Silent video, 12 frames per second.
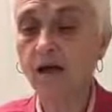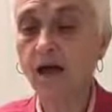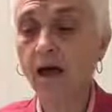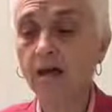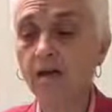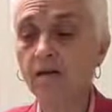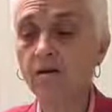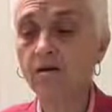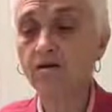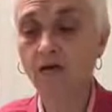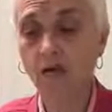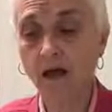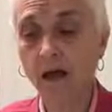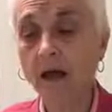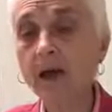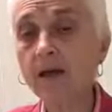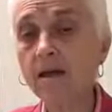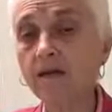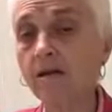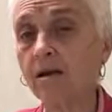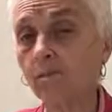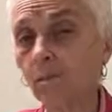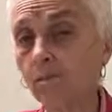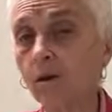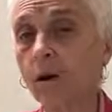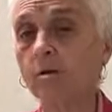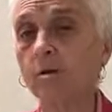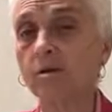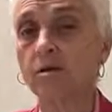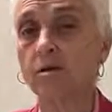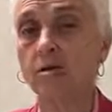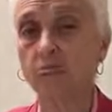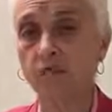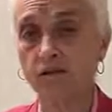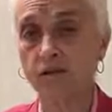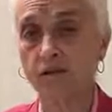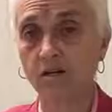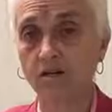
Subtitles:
I hear that I am a Brahma Rishi?